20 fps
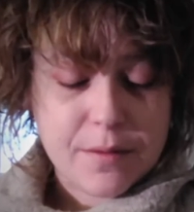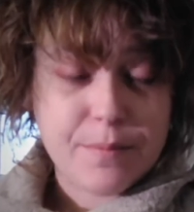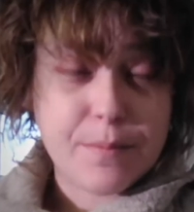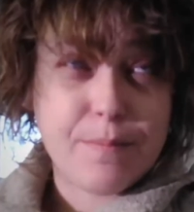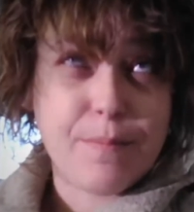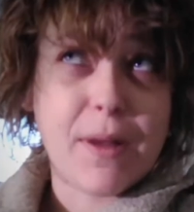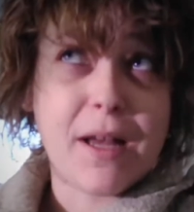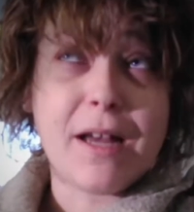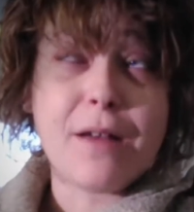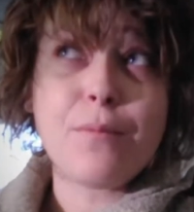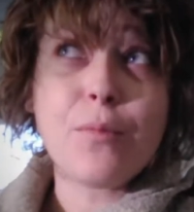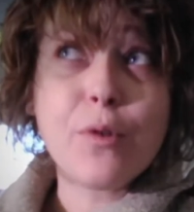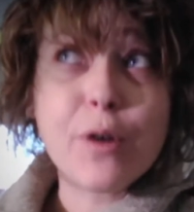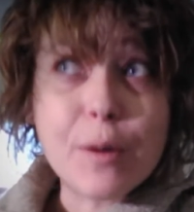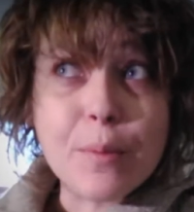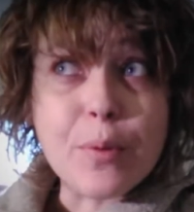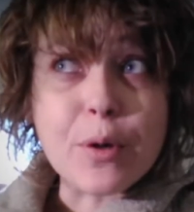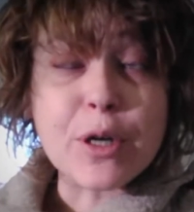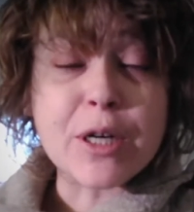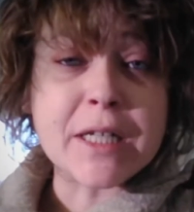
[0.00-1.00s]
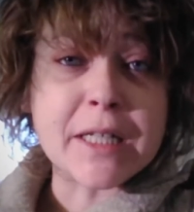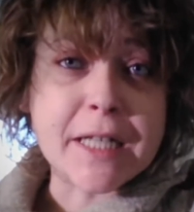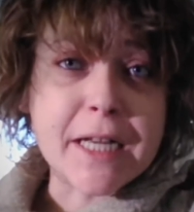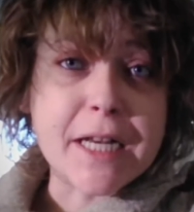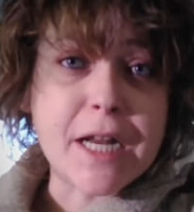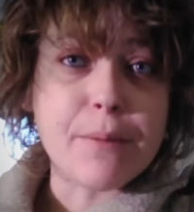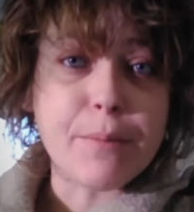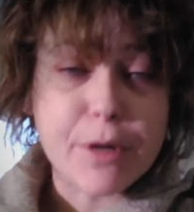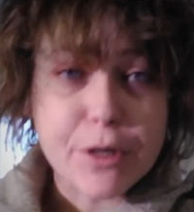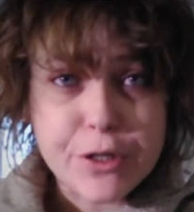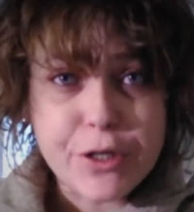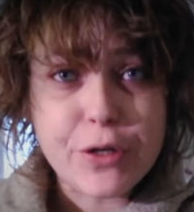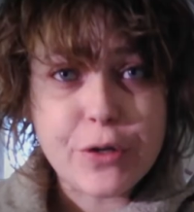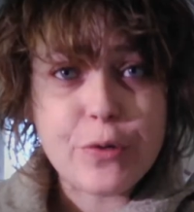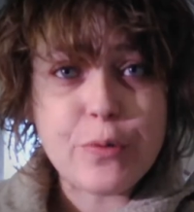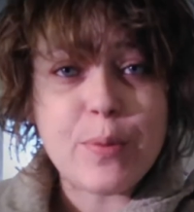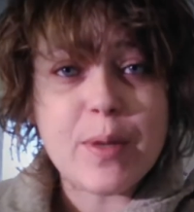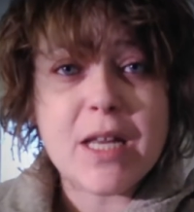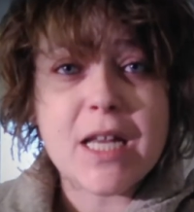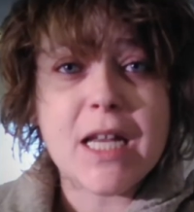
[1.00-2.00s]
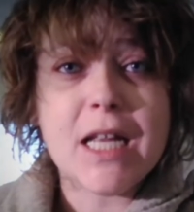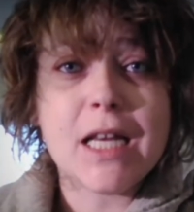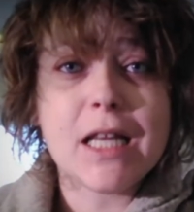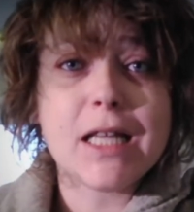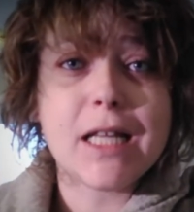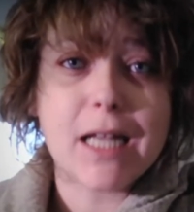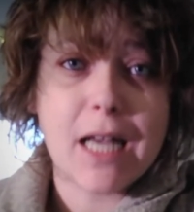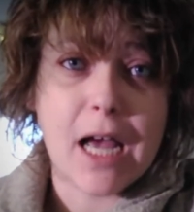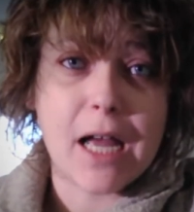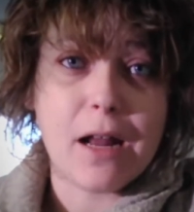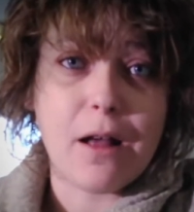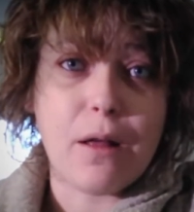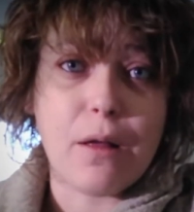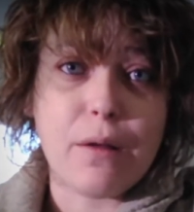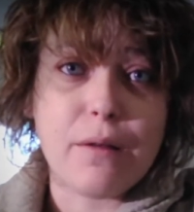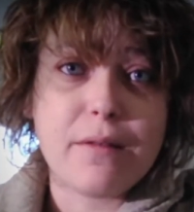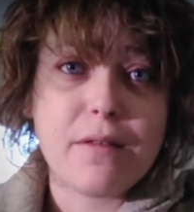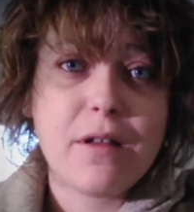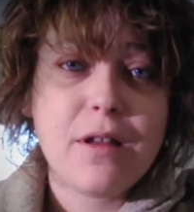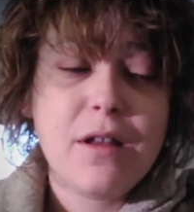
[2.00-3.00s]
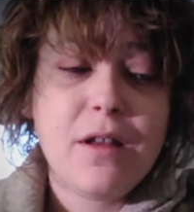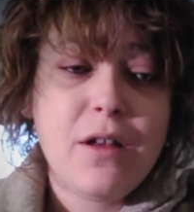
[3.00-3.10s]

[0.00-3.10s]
But more importantly, number 2 being the gut health.